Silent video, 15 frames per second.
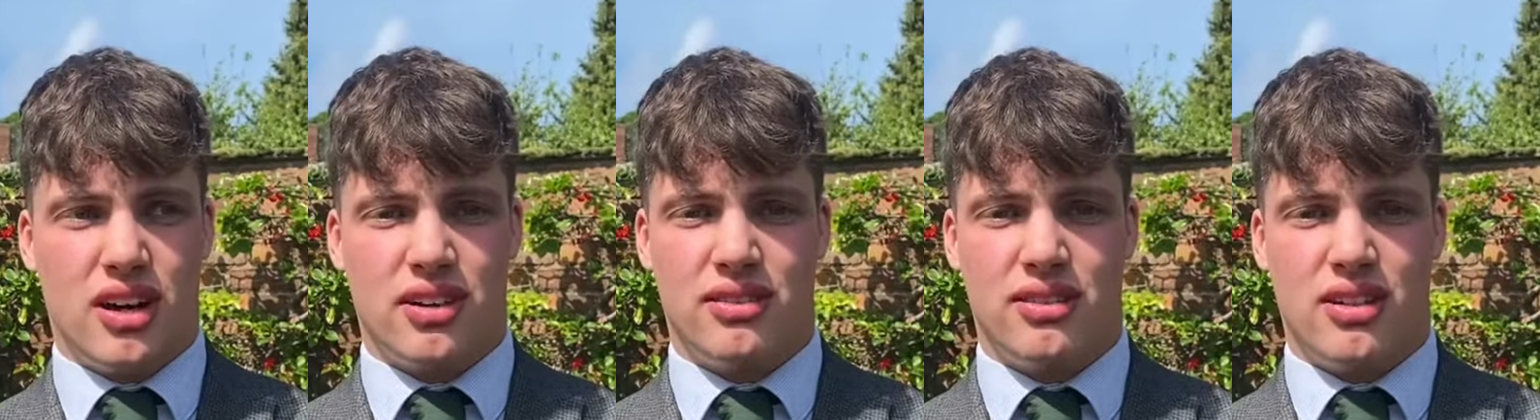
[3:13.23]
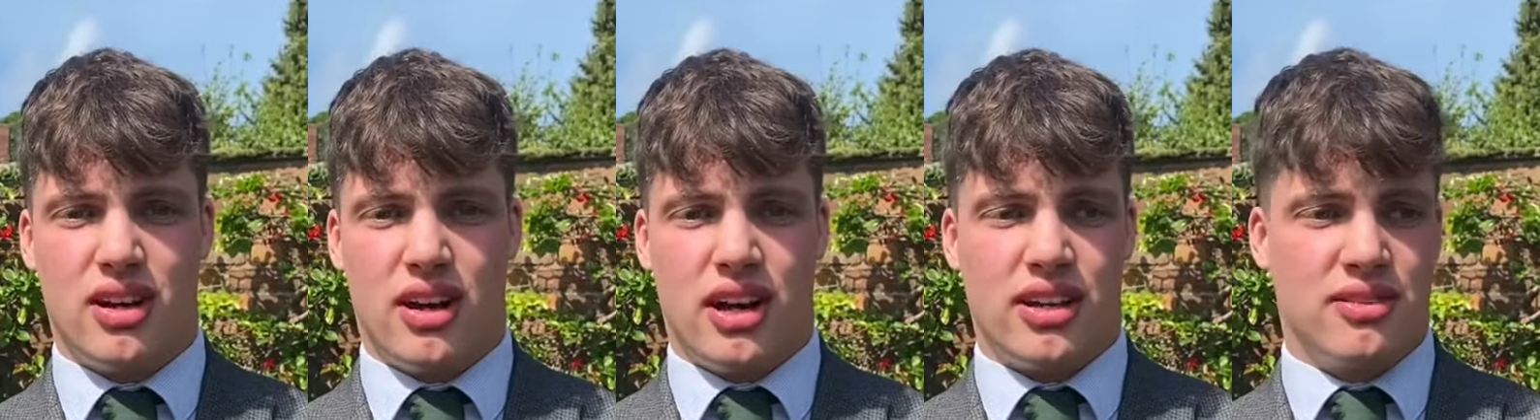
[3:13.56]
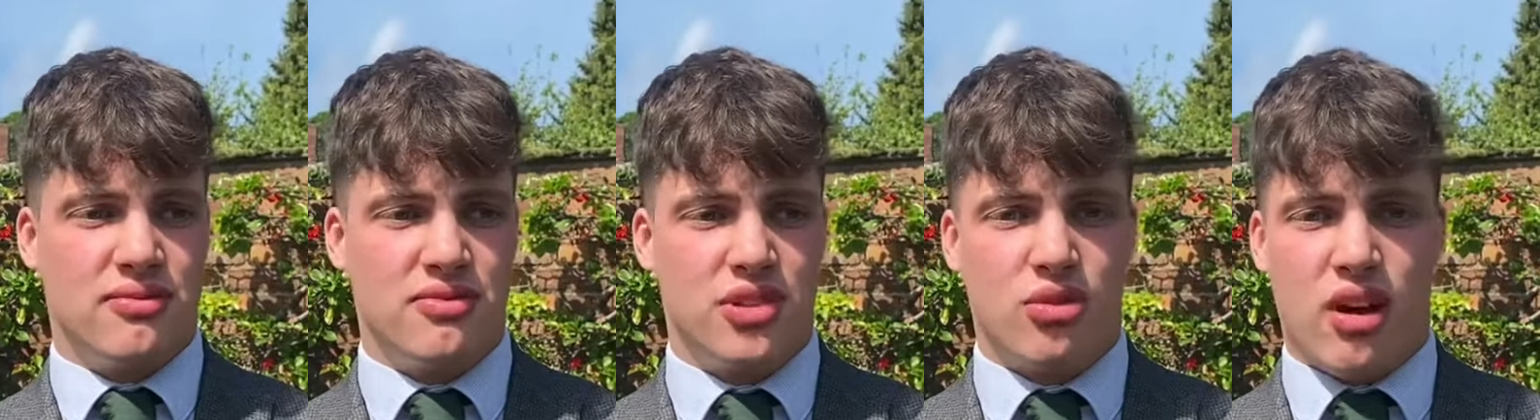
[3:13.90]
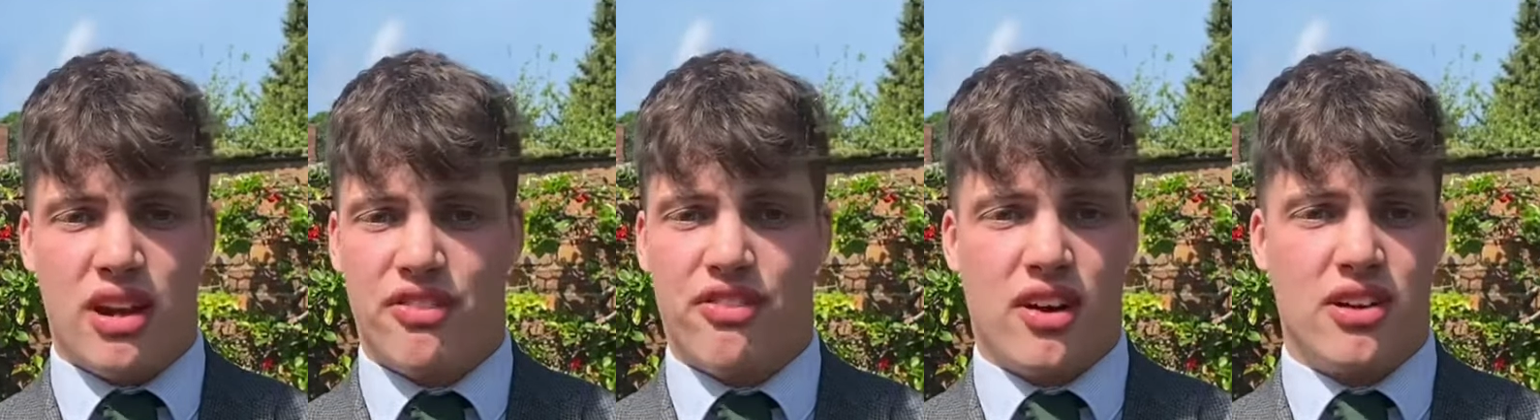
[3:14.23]
I had
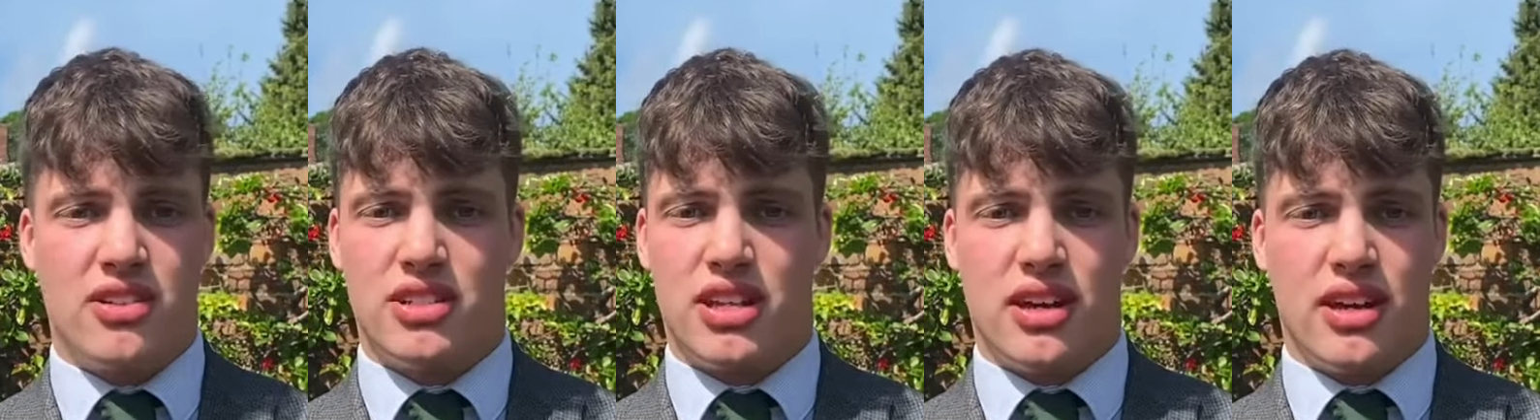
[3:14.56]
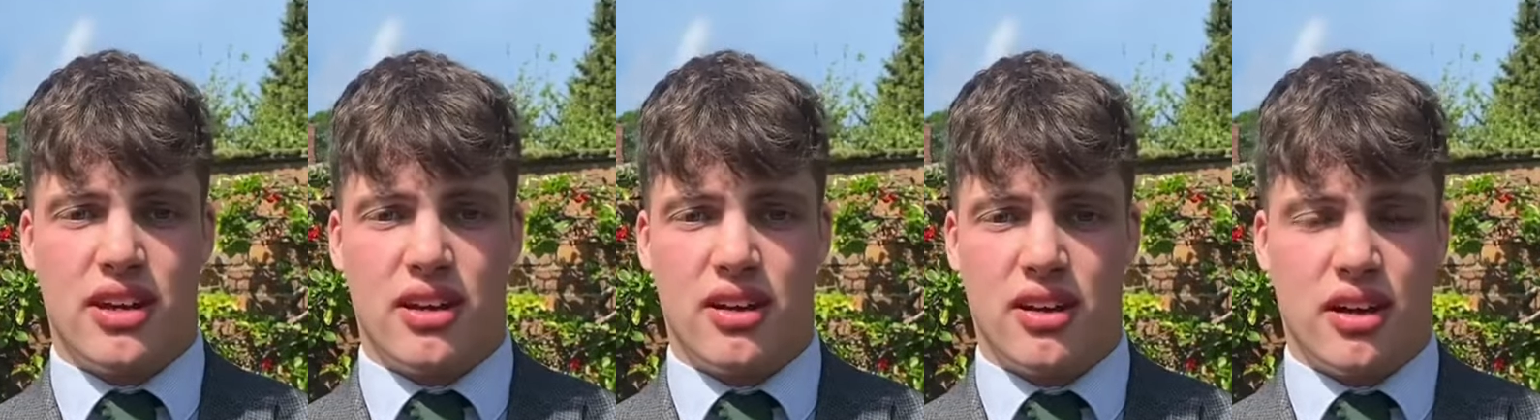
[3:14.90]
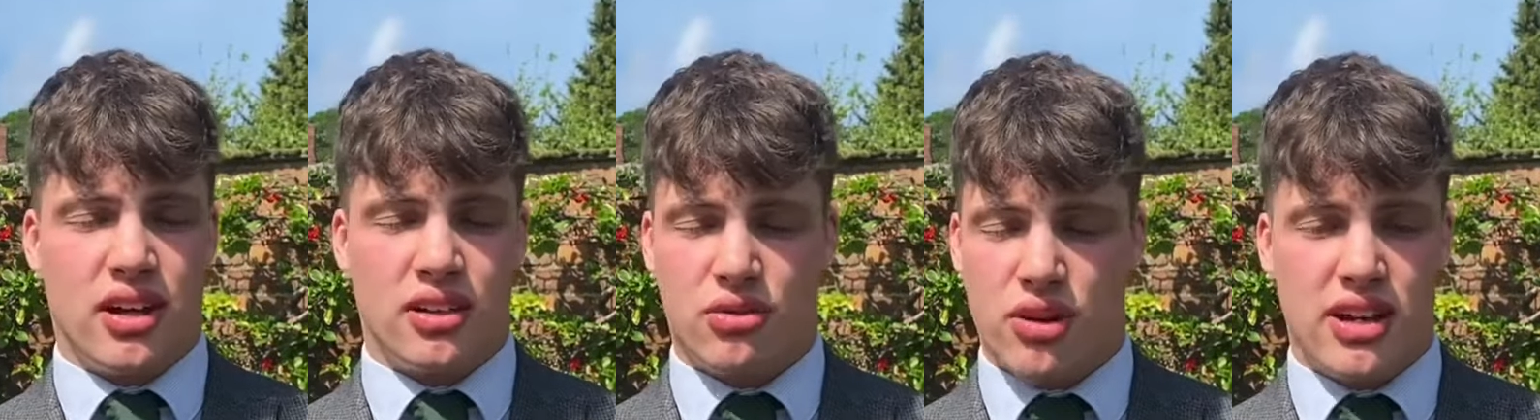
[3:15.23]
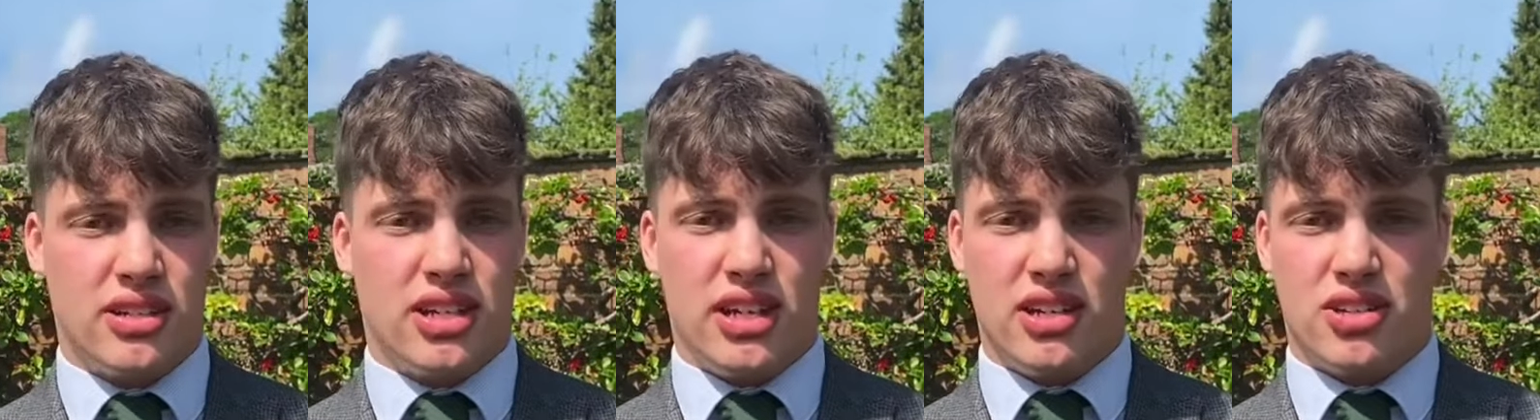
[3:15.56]
great friends here, I had
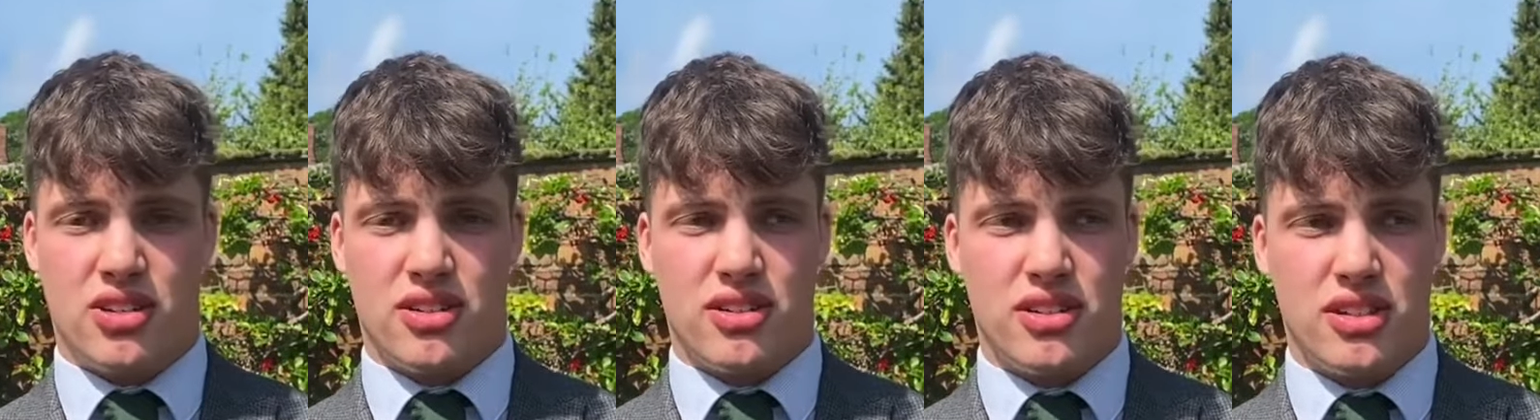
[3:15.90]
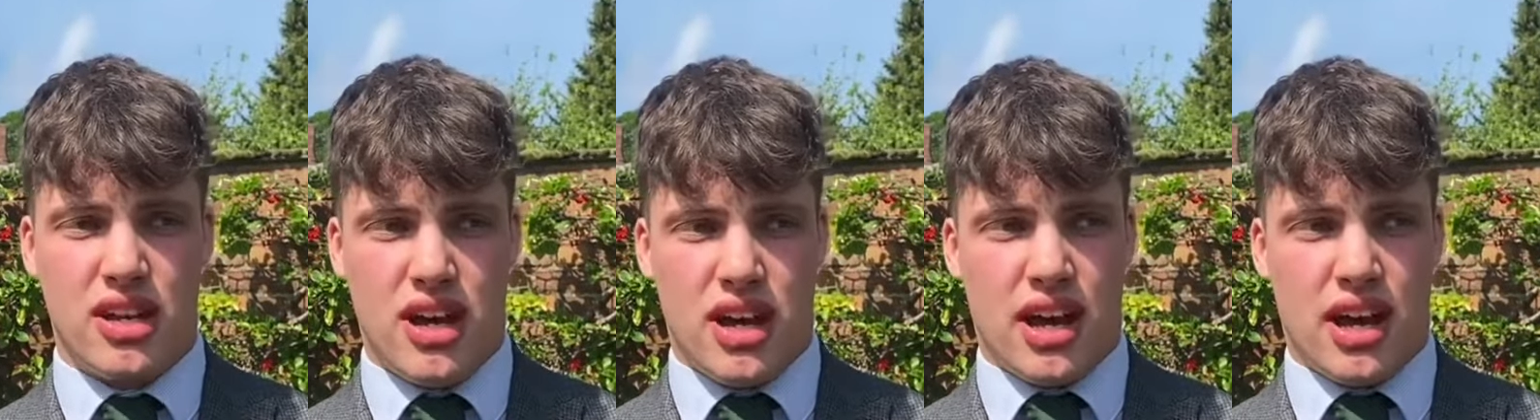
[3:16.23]
great teachers,